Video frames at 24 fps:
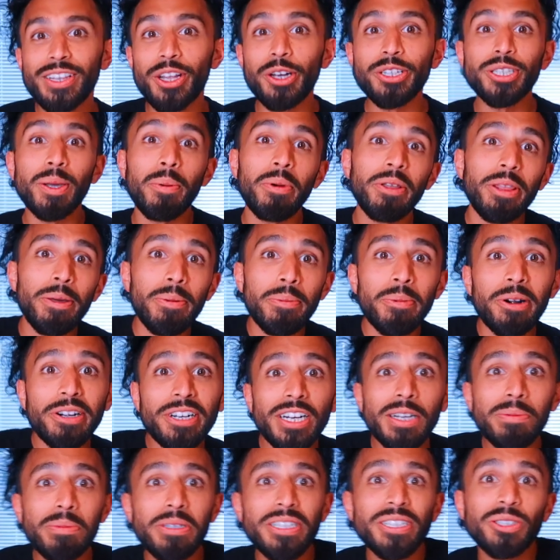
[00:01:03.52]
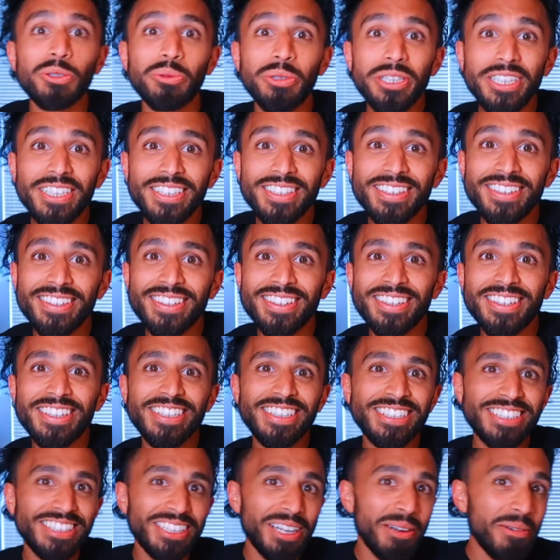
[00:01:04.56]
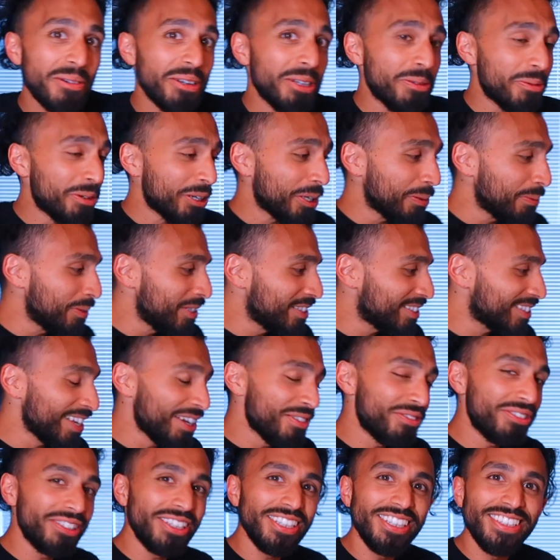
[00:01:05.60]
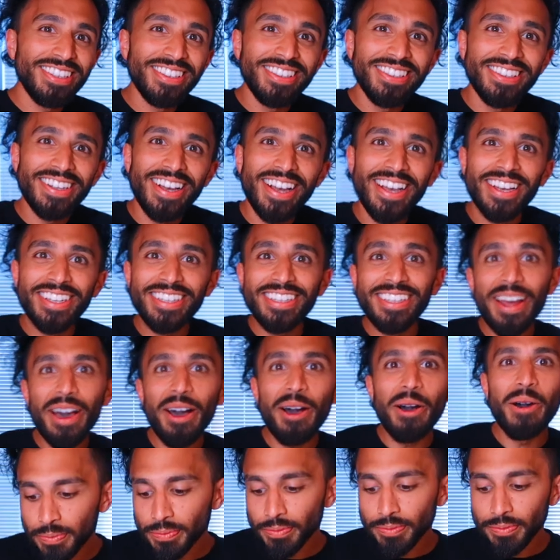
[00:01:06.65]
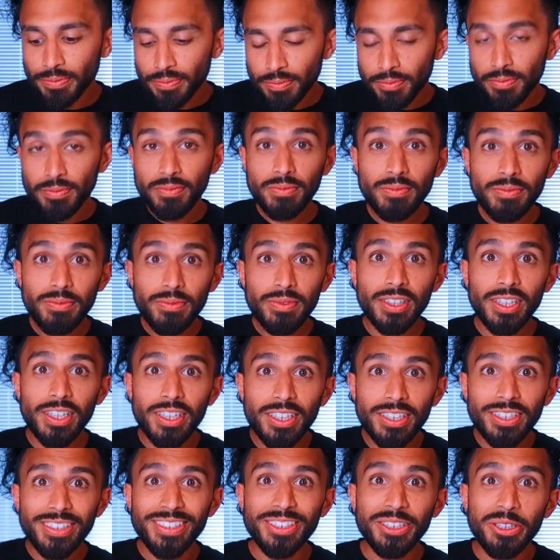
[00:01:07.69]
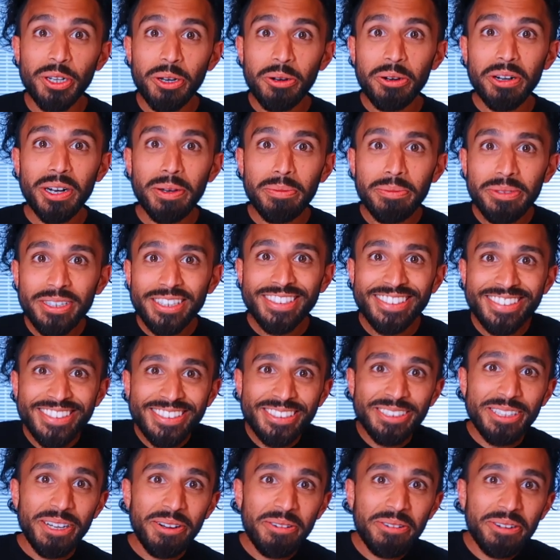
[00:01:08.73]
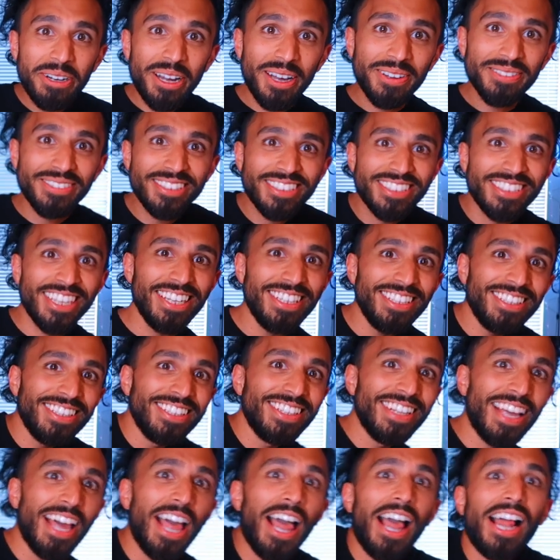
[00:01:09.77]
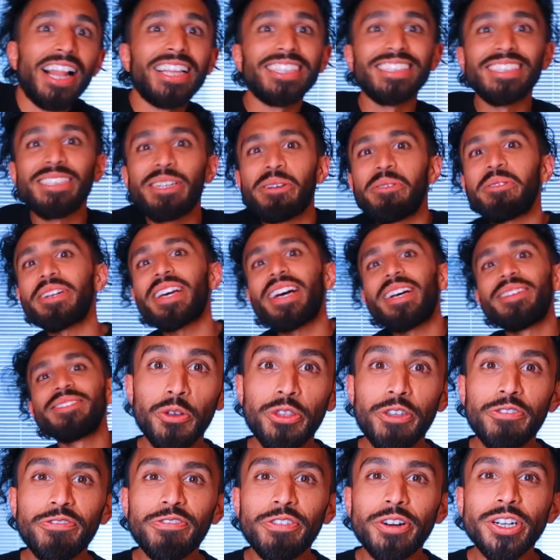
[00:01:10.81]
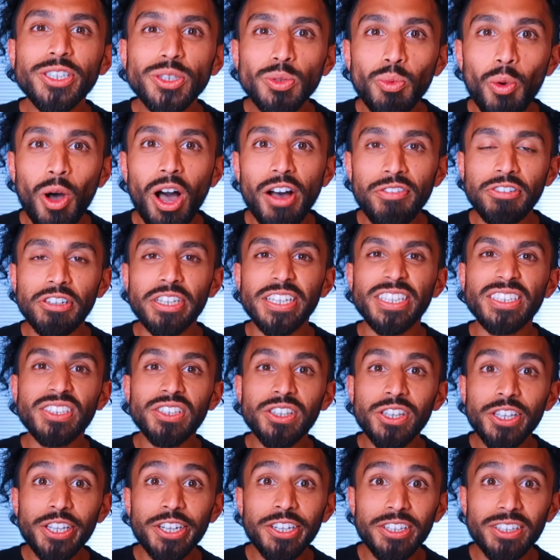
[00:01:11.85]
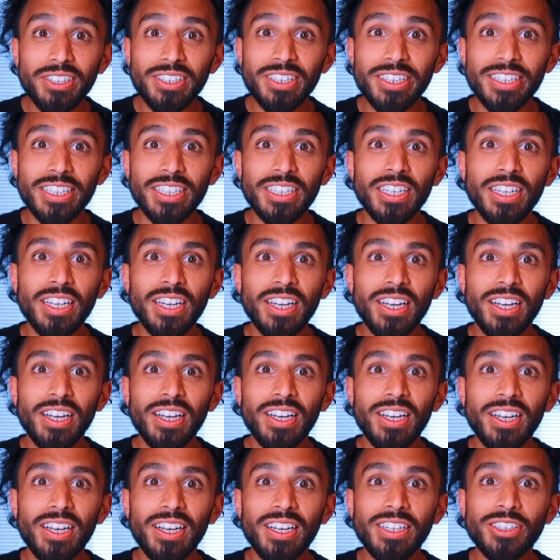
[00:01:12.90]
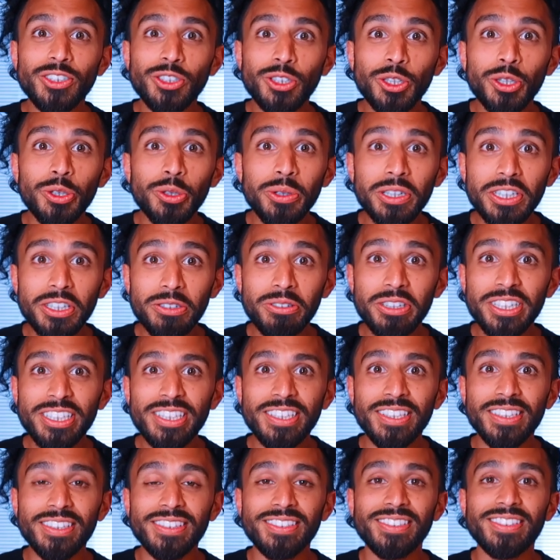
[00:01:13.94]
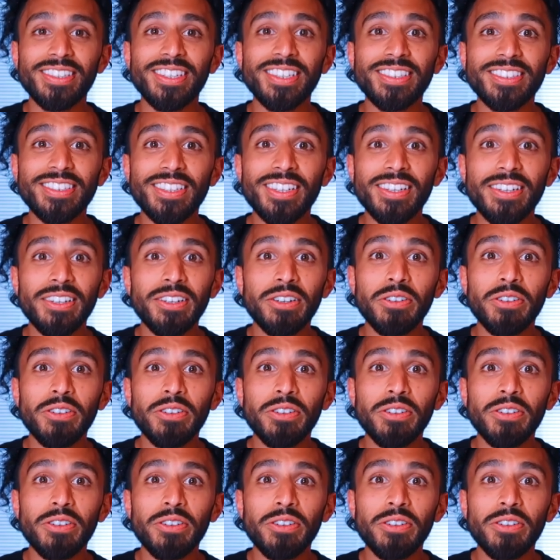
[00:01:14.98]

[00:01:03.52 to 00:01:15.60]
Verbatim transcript: There's some of them are gonna be sweet, some of them are gonna be savory, you know? You know what I mean? You know what I'm saying? You know what I'm... The first waffle is literally two ingredients. It's